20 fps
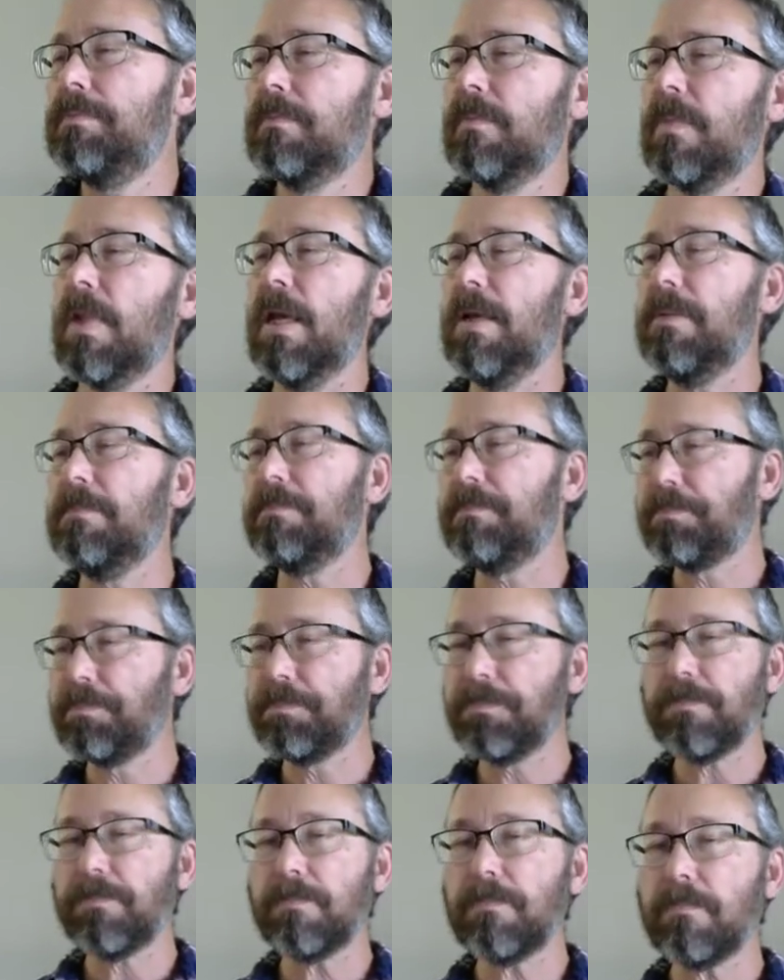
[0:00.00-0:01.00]
Okay,
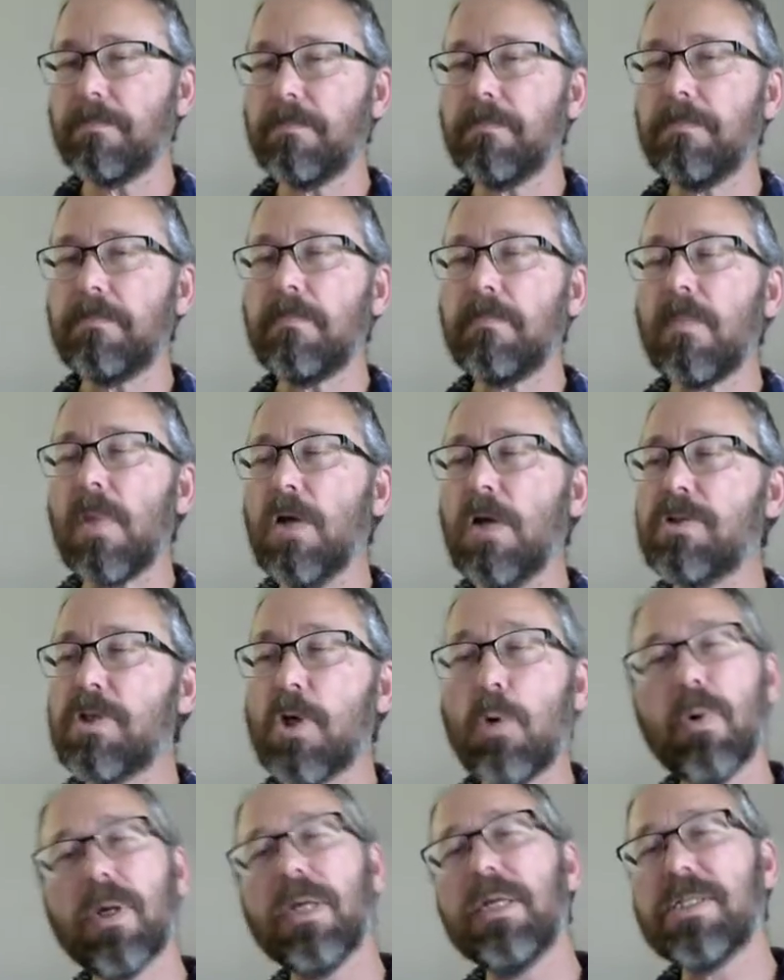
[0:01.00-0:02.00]
so
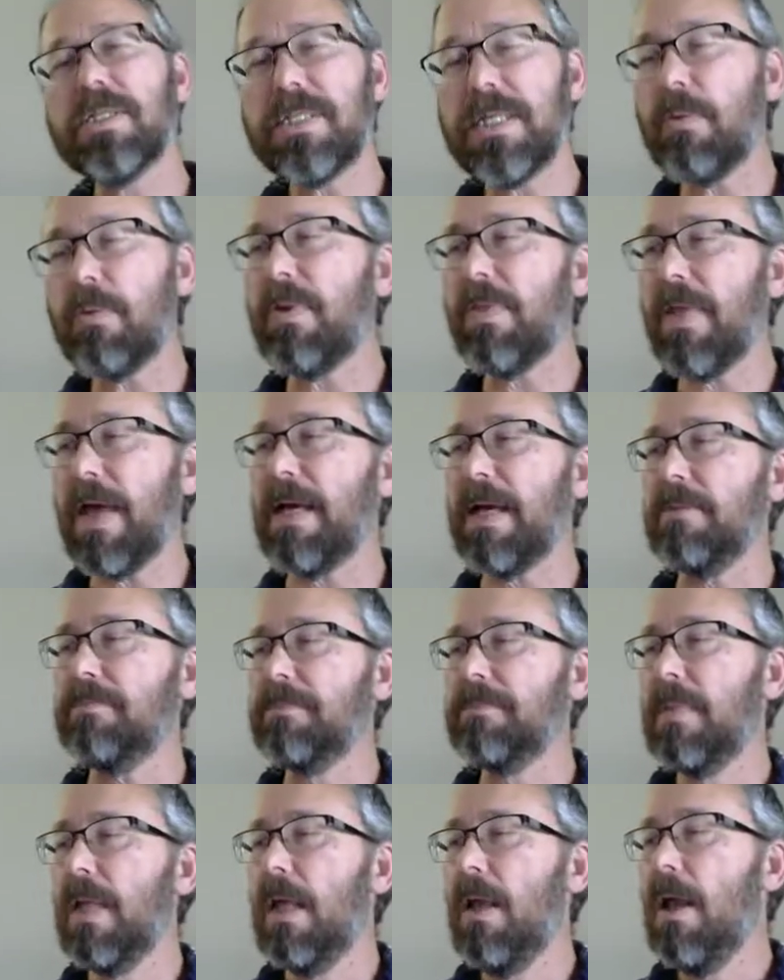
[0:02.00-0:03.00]
we're going to stick with that,
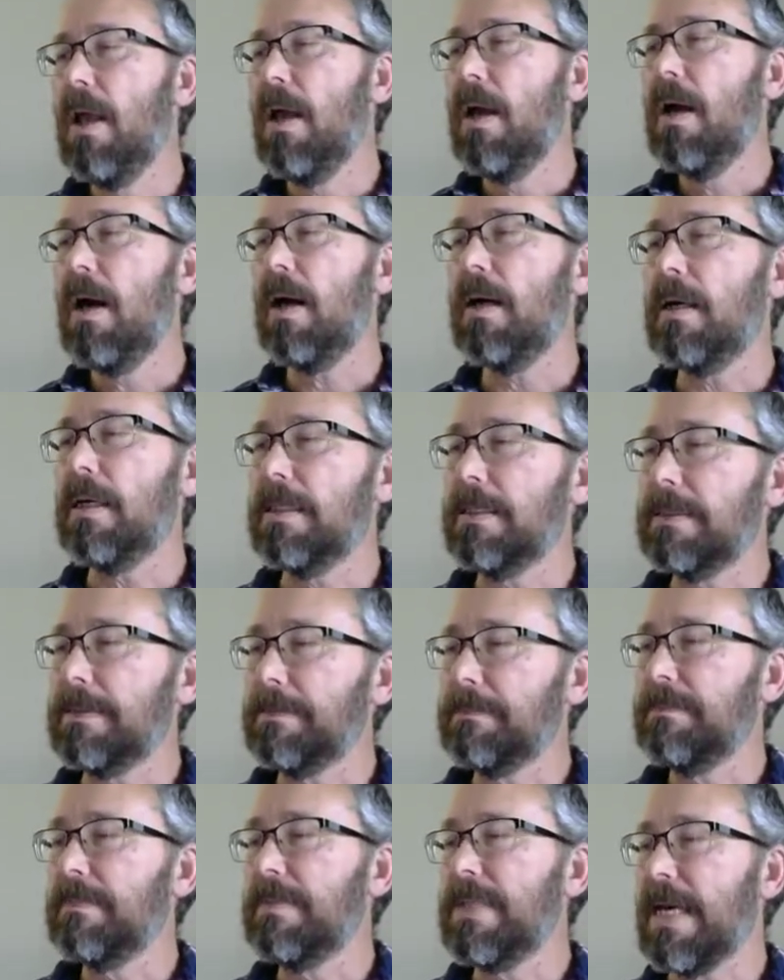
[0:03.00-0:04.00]

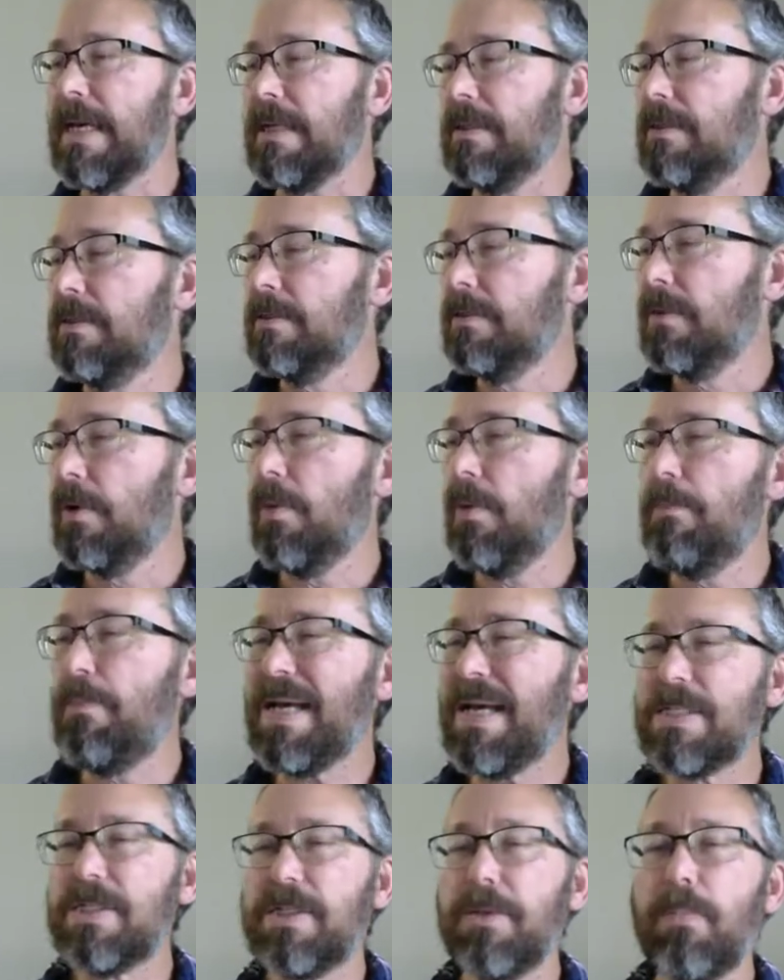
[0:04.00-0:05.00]
that
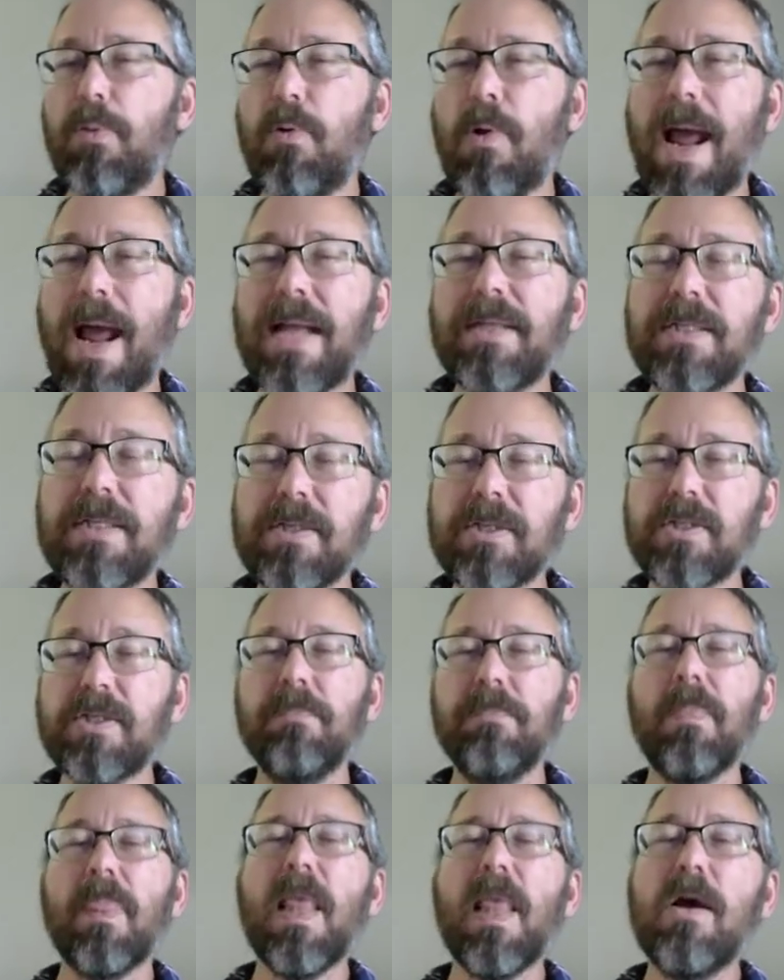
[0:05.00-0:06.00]
best practice.
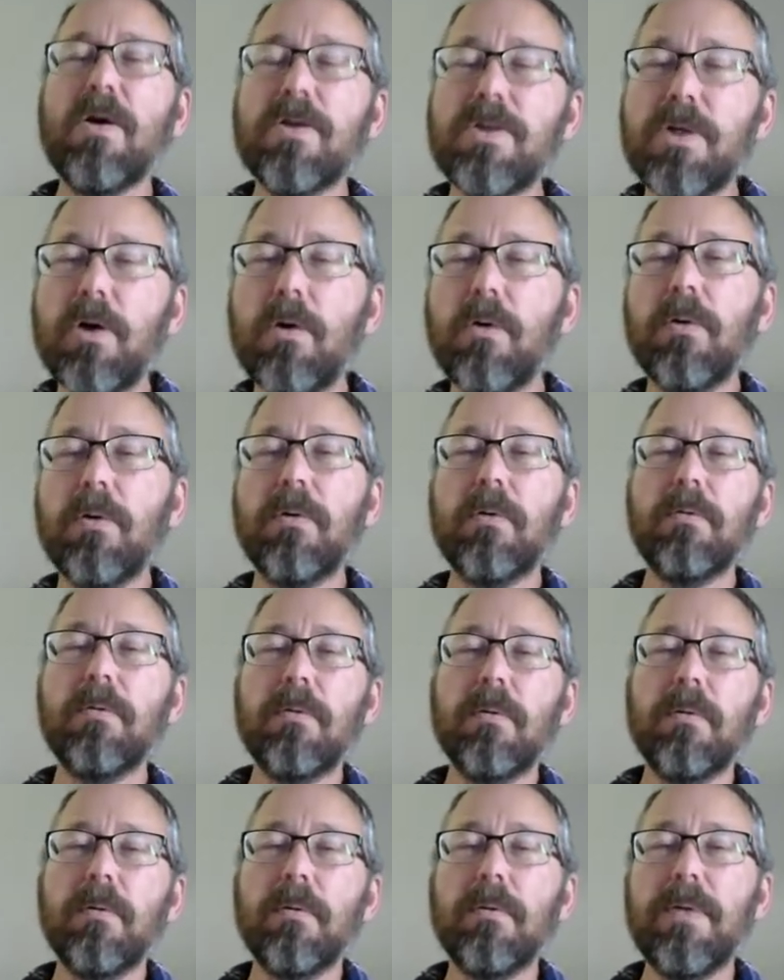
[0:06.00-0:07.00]
So
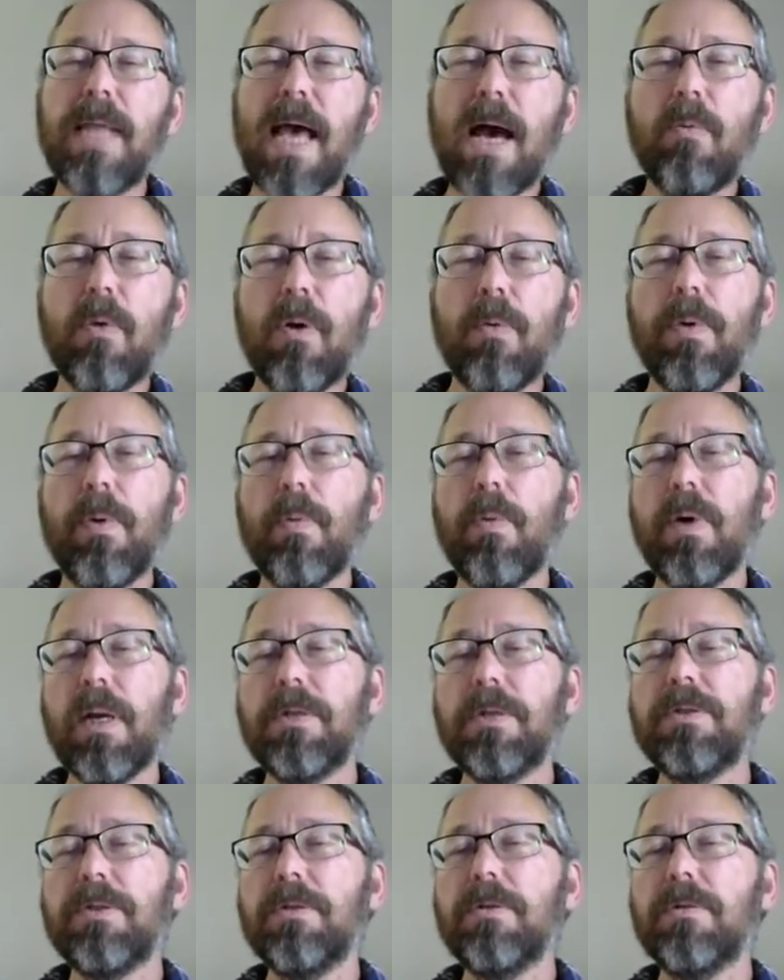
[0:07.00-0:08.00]
now what we want
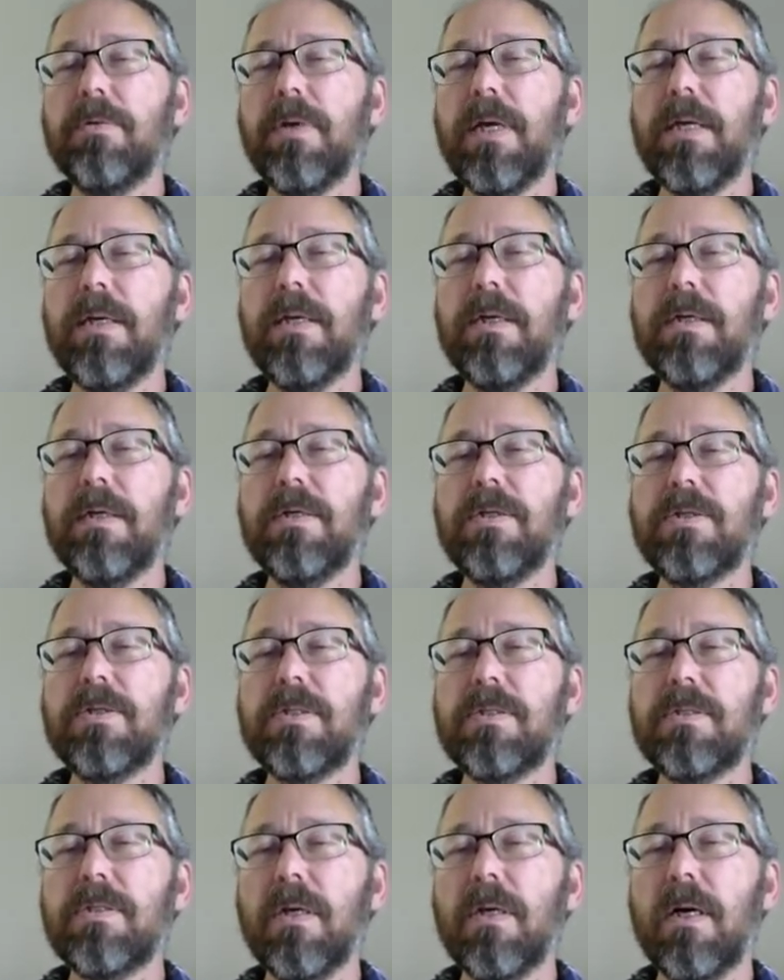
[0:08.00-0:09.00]
to do
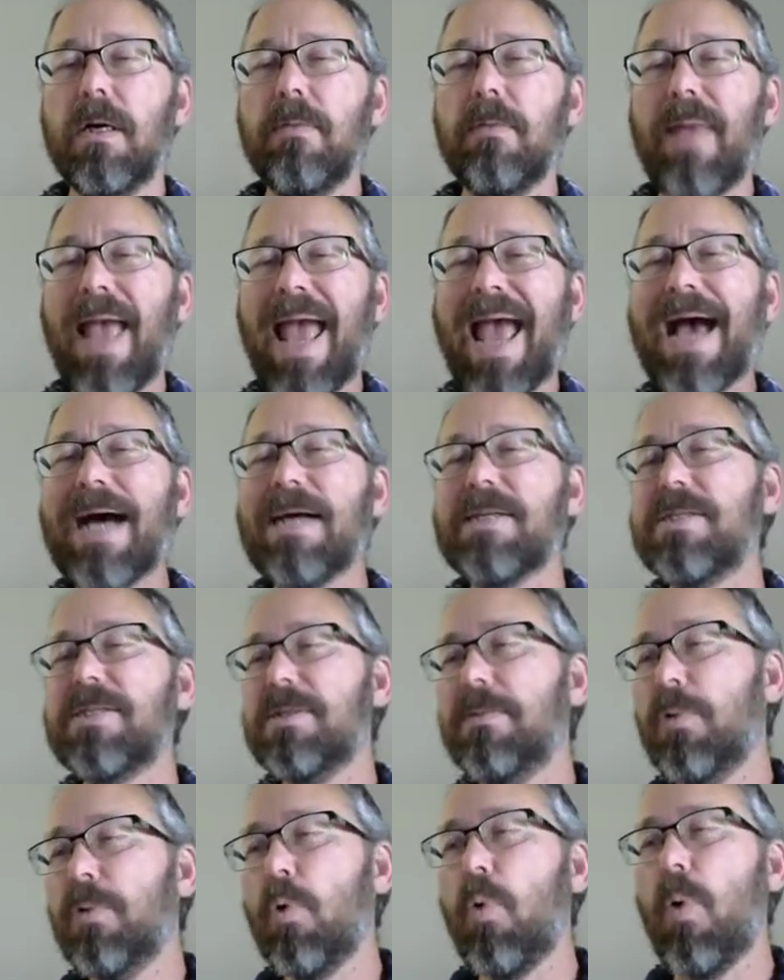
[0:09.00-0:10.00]
is ask
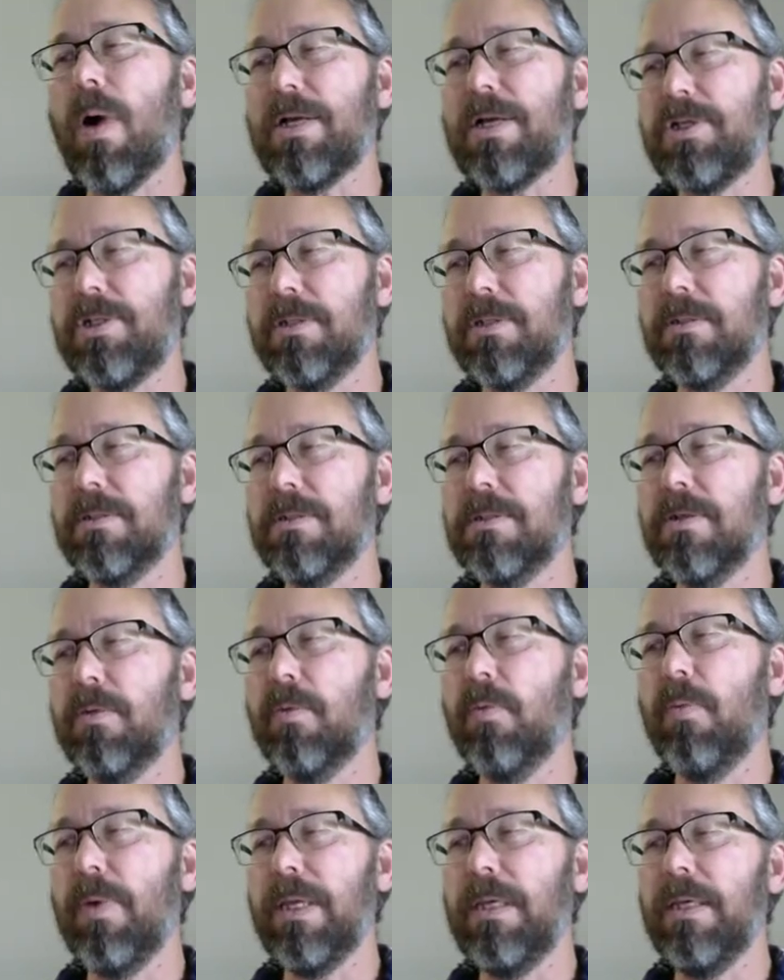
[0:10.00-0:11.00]
some questions that
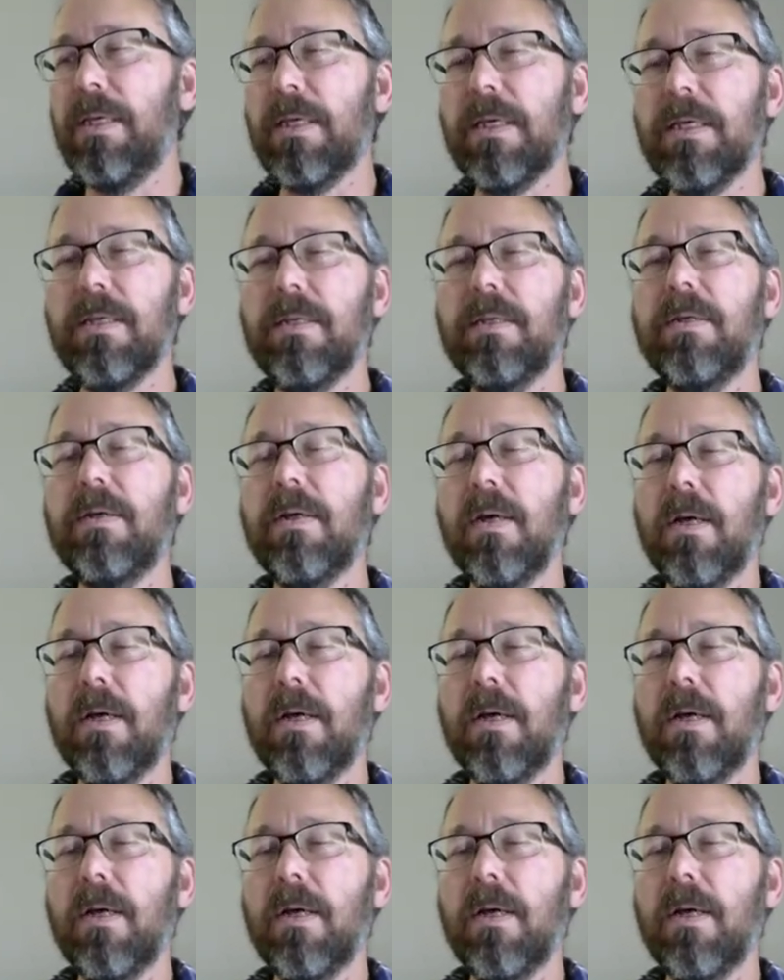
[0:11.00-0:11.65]
we need